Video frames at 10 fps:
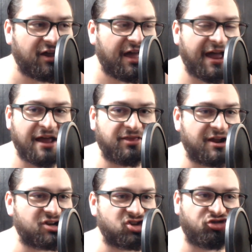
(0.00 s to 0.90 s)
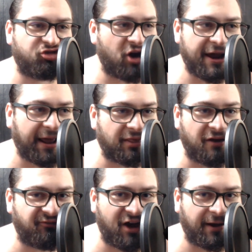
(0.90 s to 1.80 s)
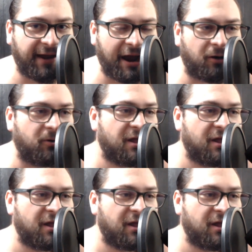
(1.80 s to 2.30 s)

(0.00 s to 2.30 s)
and they just freaking the fuck out.